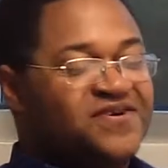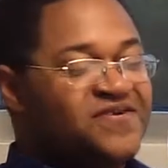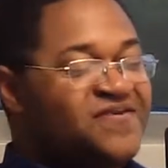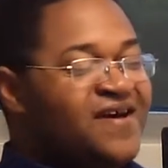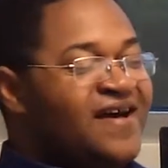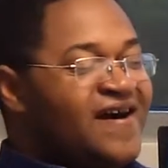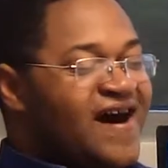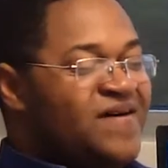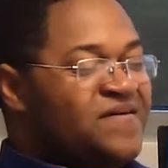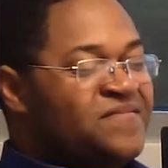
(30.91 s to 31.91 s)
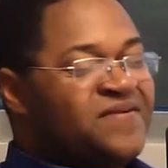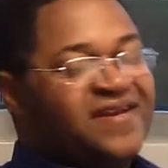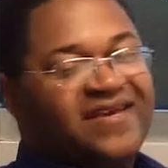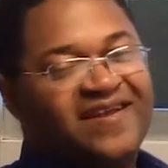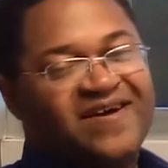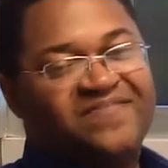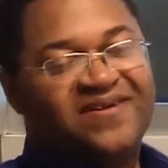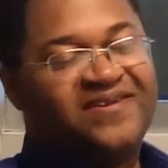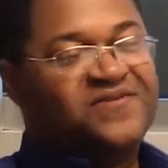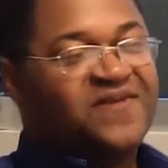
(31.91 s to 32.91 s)
So uh, I'm going to get
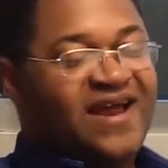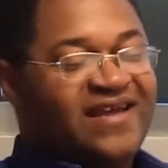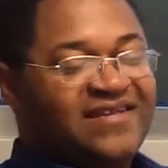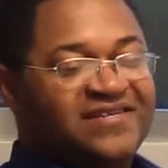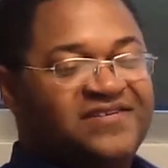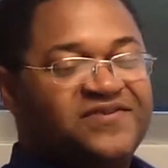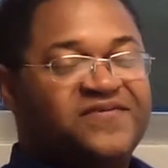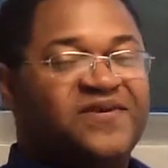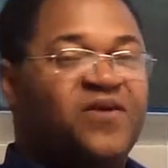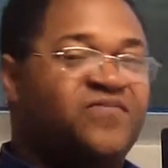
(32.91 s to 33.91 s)
up and do what I need to do,